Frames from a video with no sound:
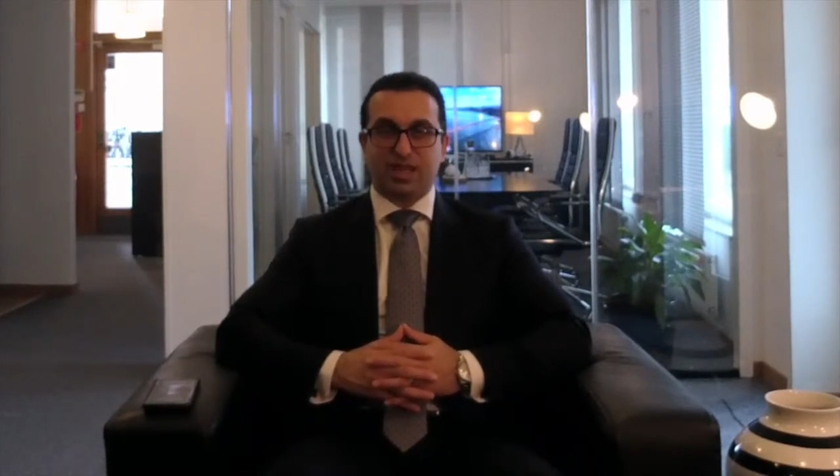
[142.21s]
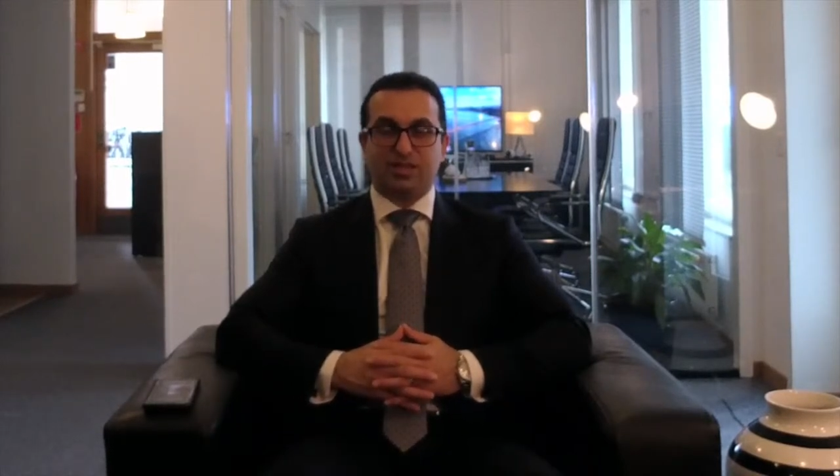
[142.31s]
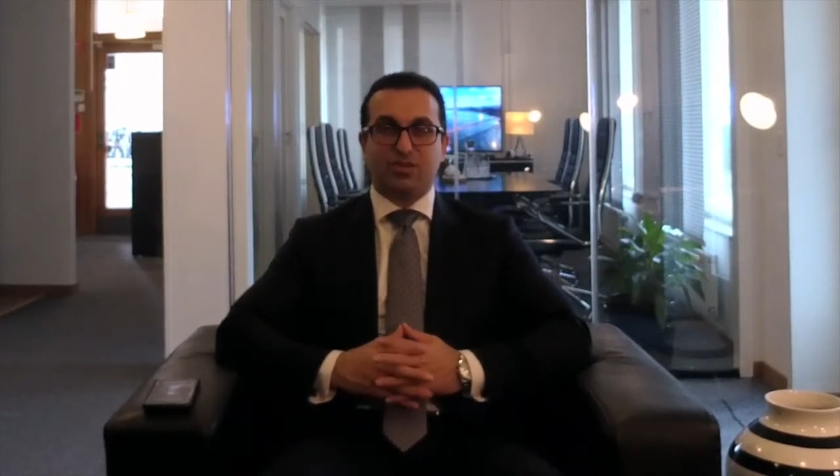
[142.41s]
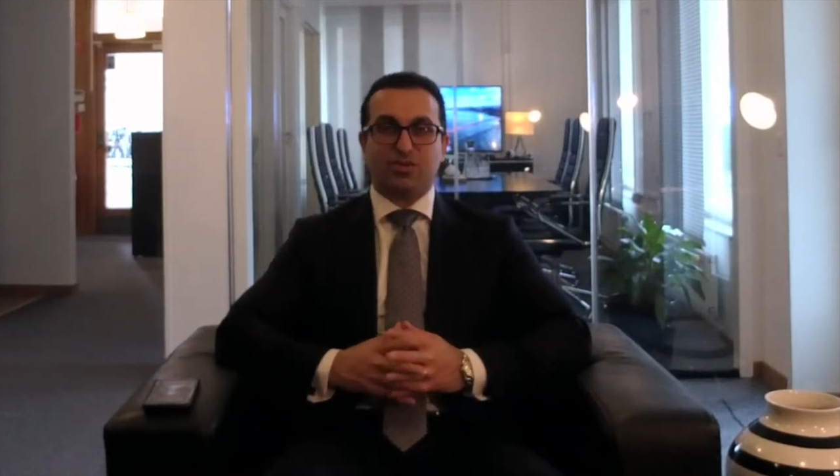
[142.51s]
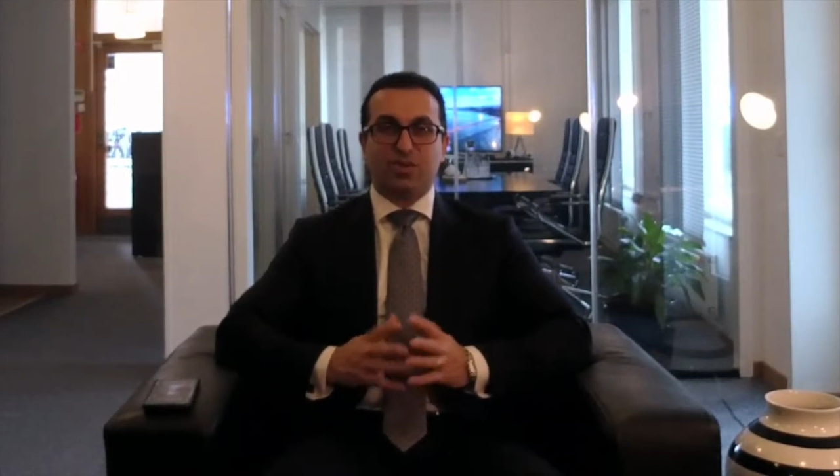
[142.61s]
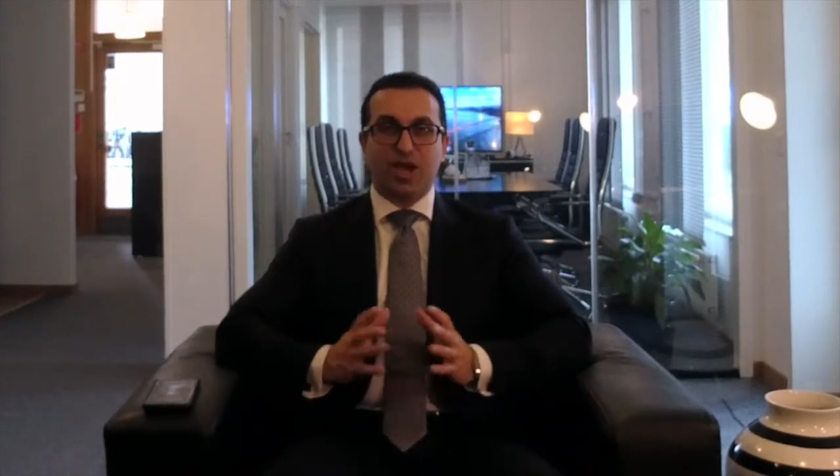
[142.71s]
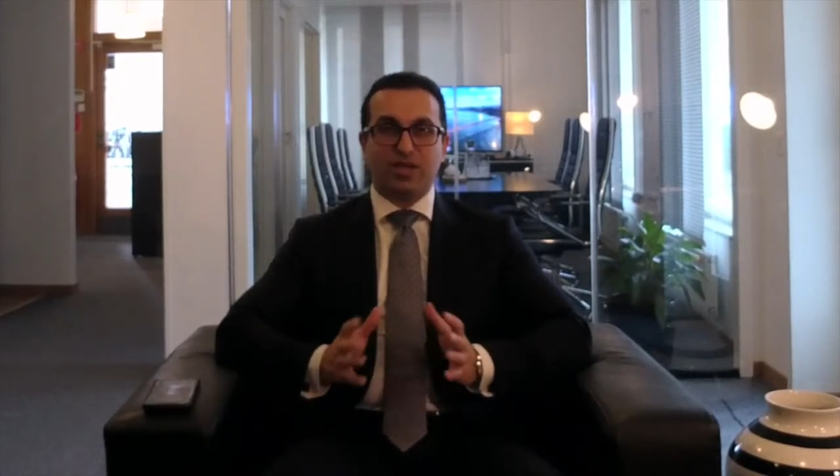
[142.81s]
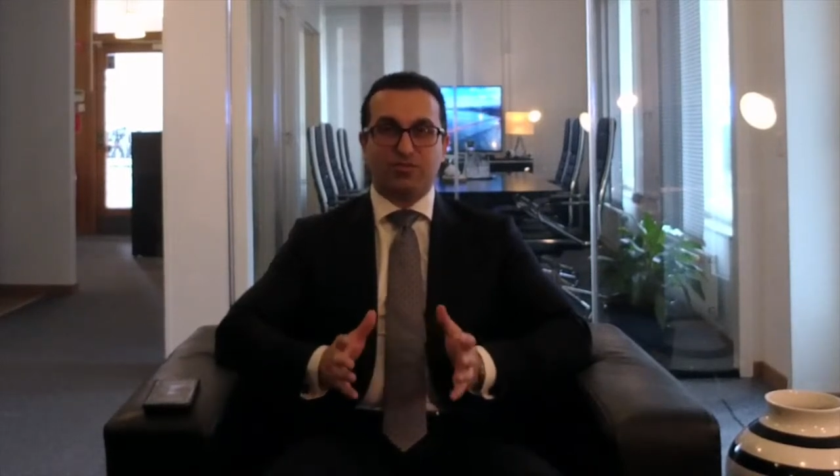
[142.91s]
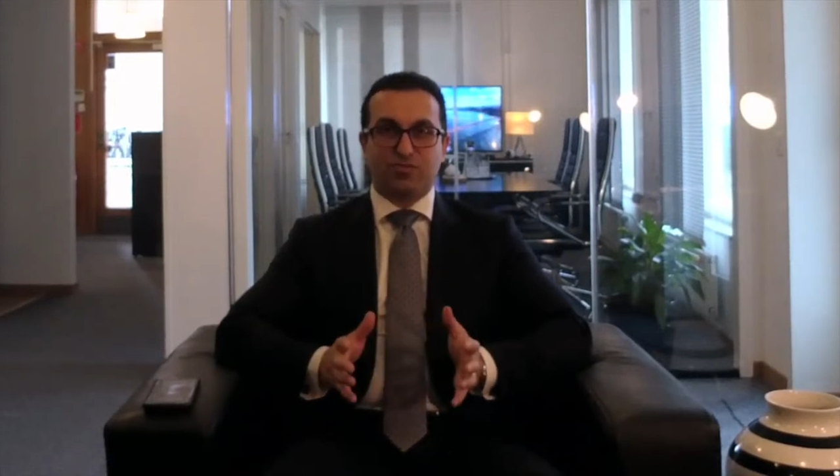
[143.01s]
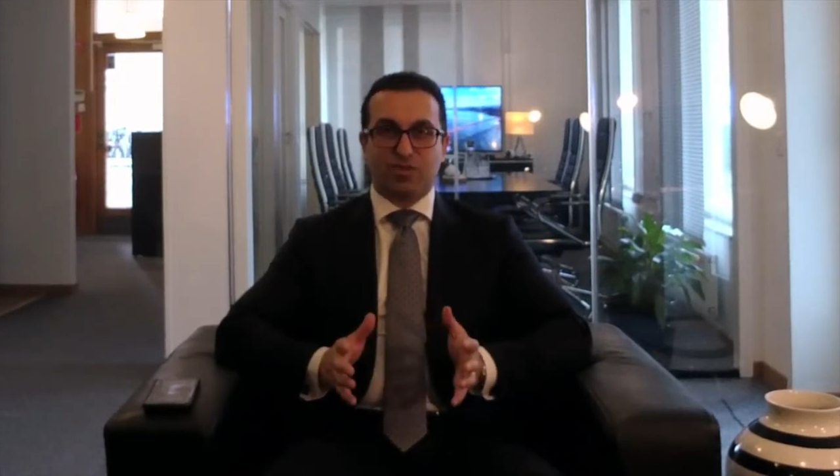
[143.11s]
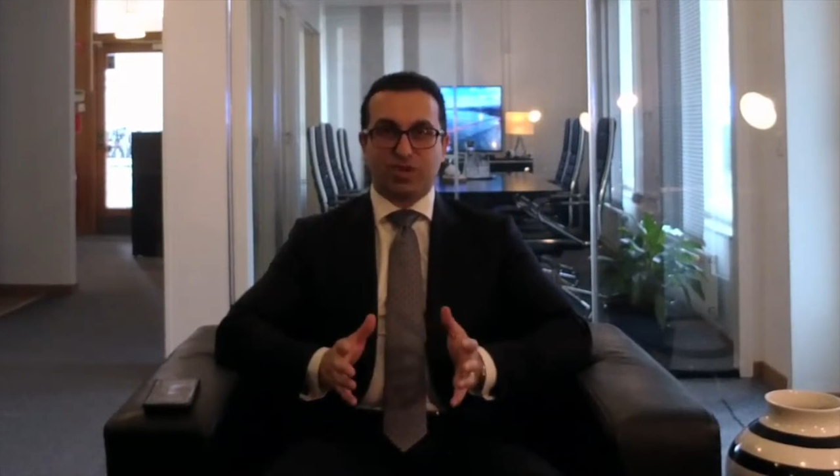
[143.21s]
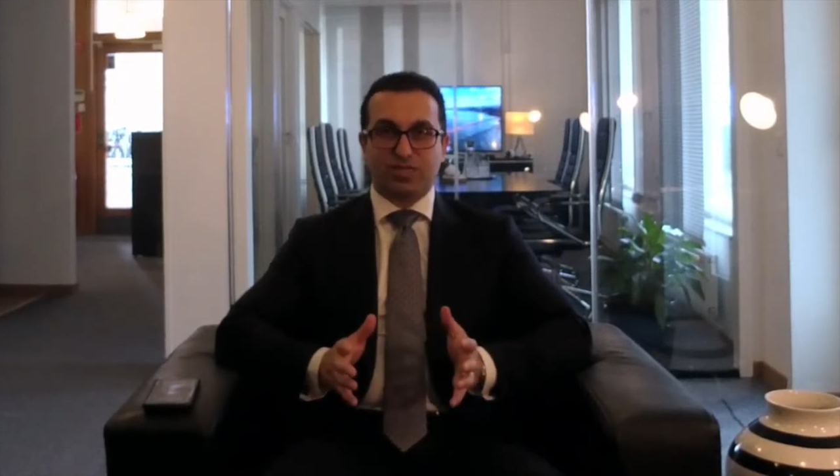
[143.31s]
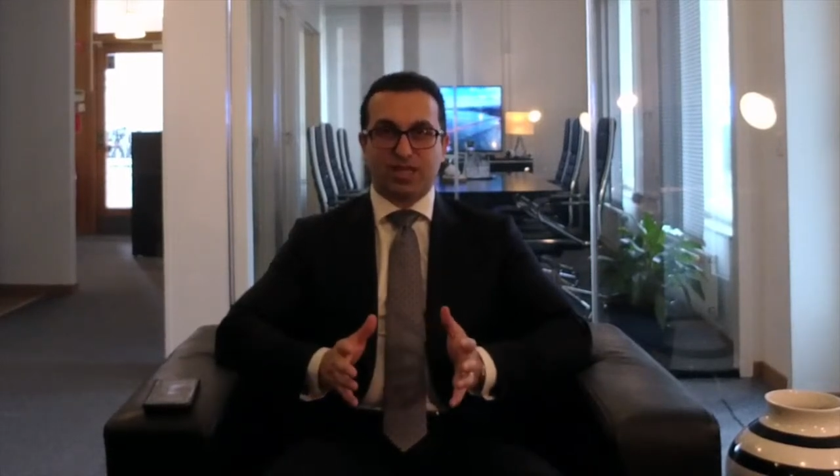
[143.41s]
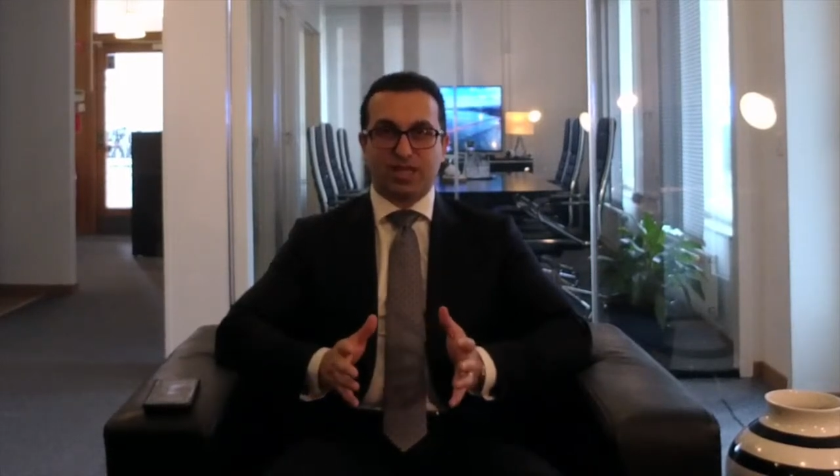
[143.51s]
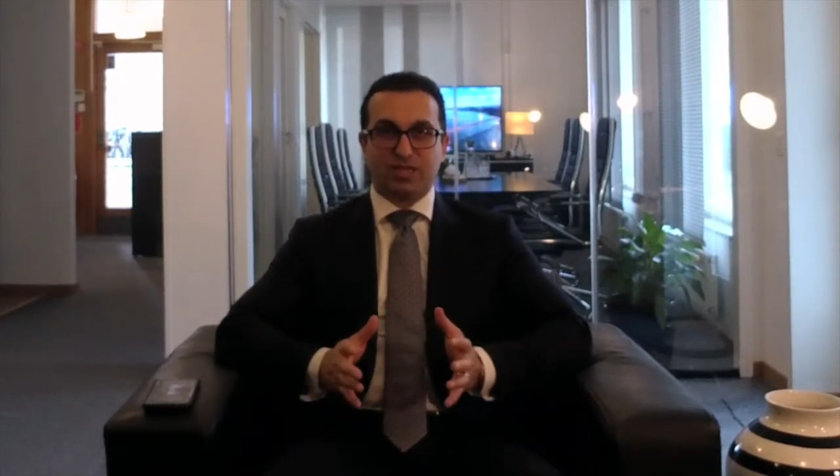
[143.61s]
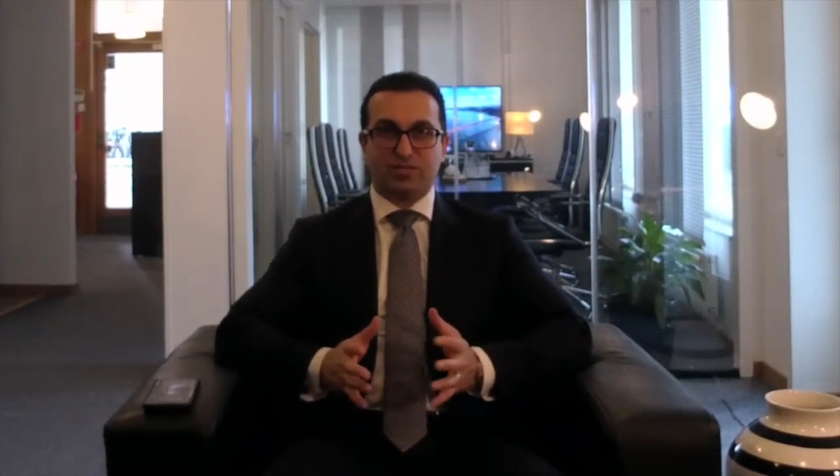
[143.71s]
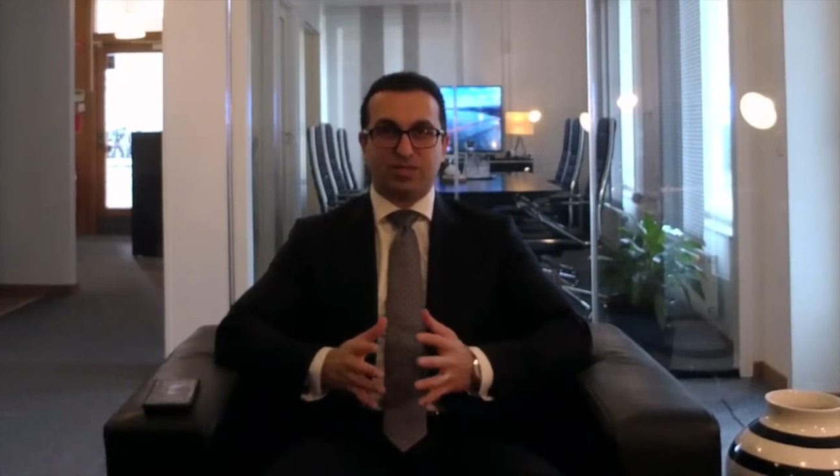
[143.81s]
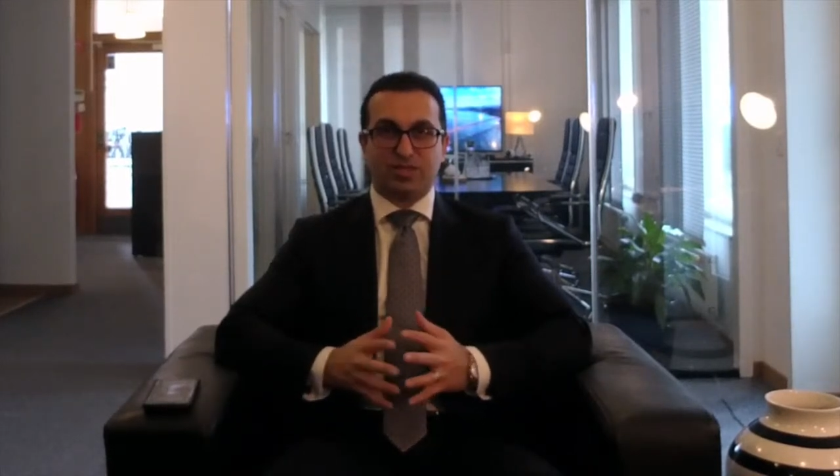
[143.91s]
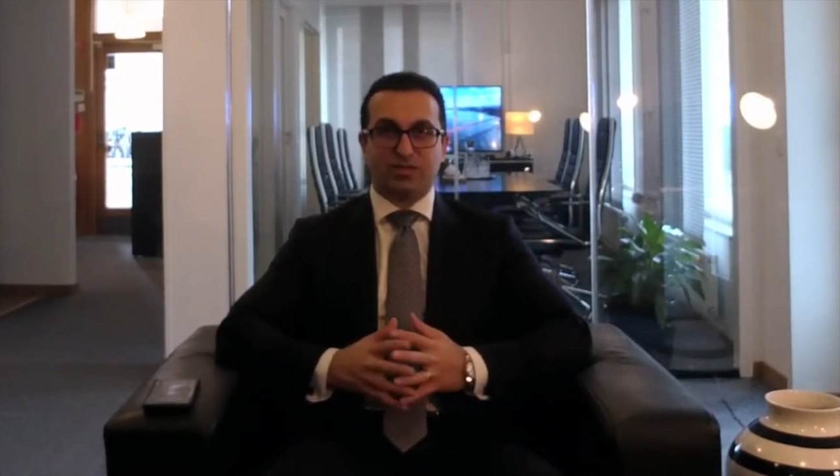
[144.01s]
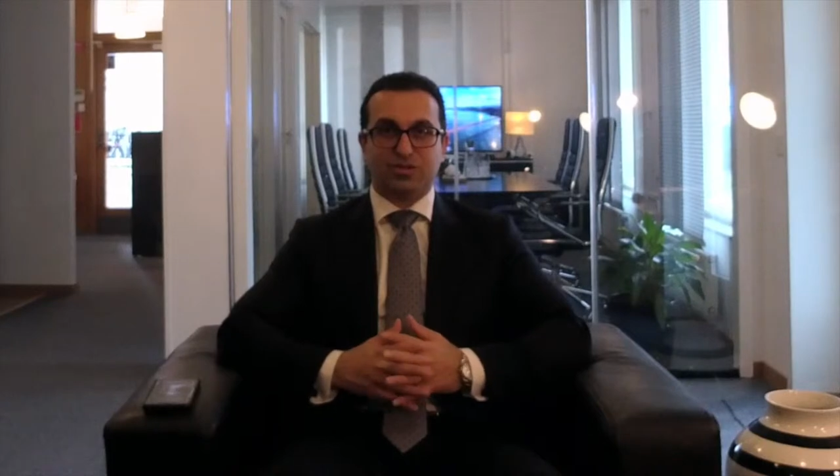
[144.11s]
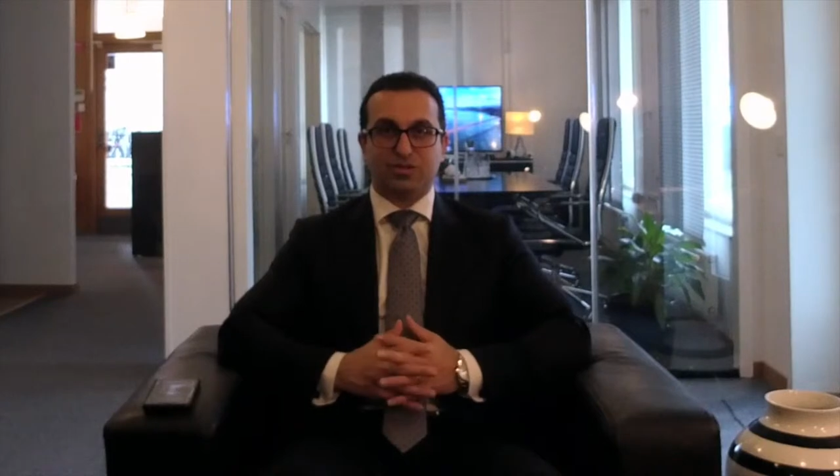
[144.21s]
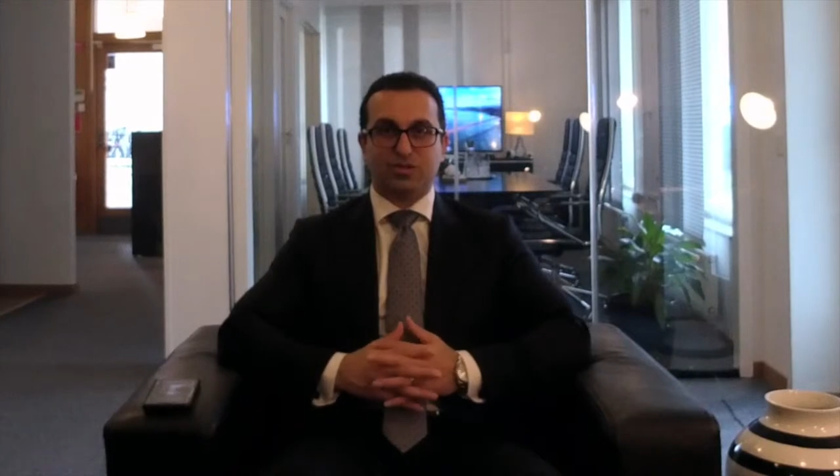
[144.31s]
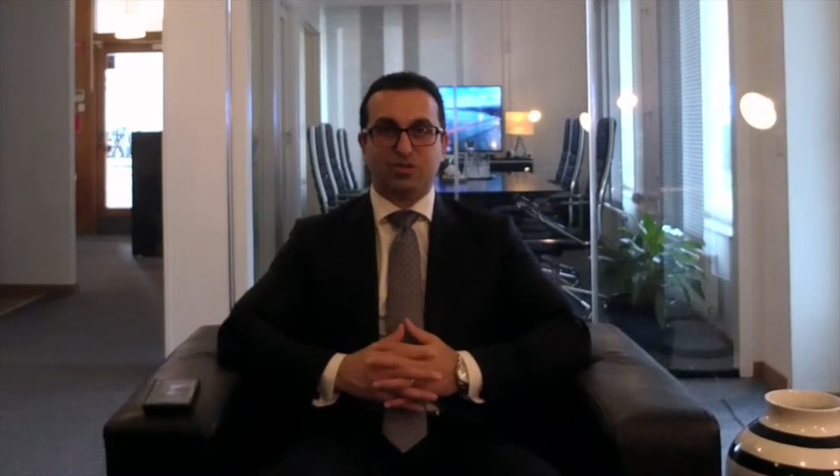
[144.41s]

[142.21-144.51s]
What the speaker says: and the right for asylum seekers